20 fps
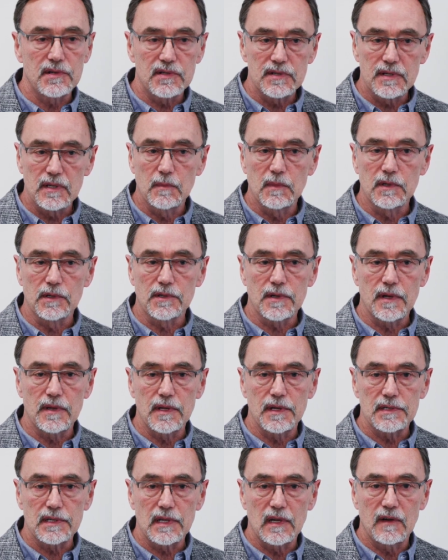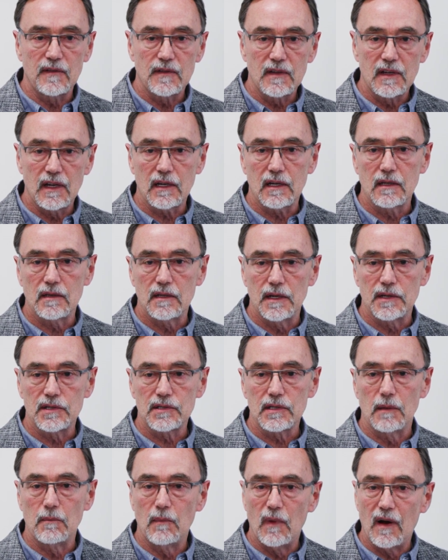are similar to this, that have taken
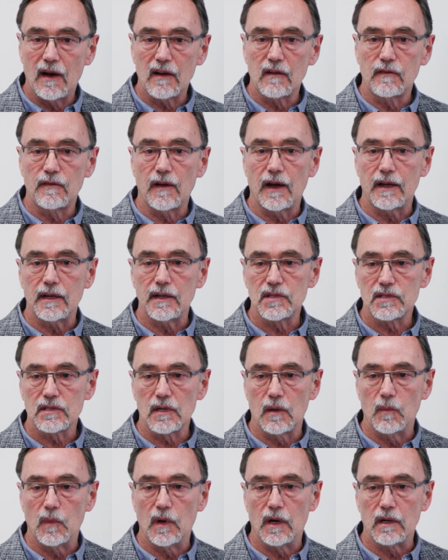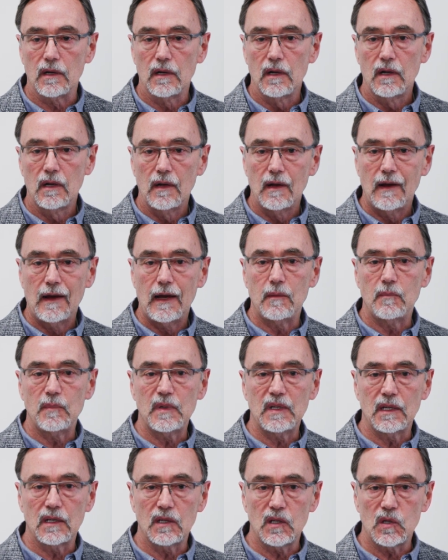this and modified it somewhat and
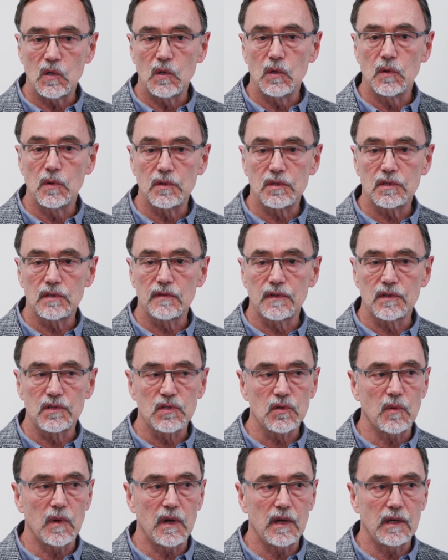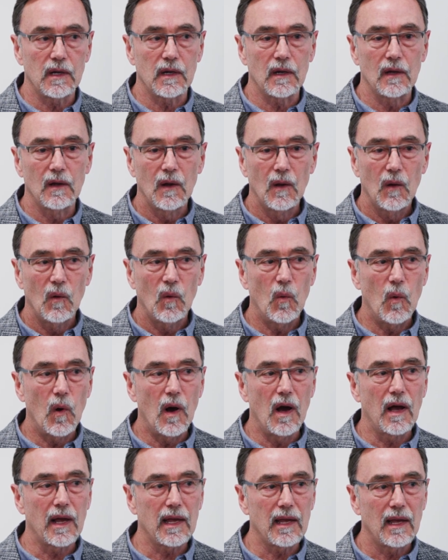being used for screening,
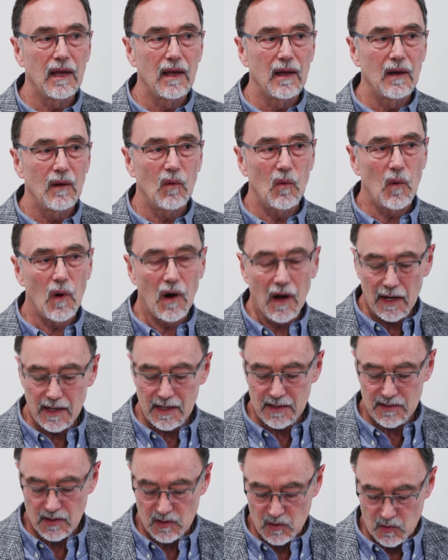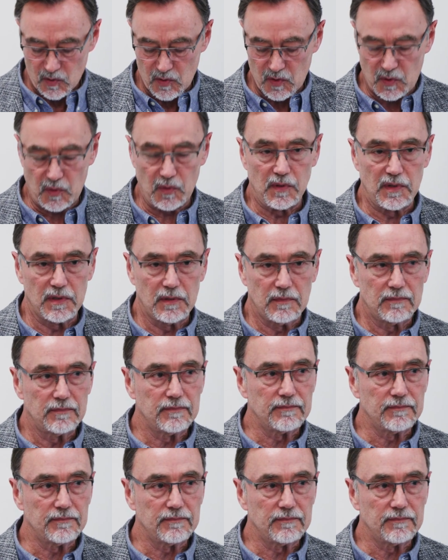why is it crude?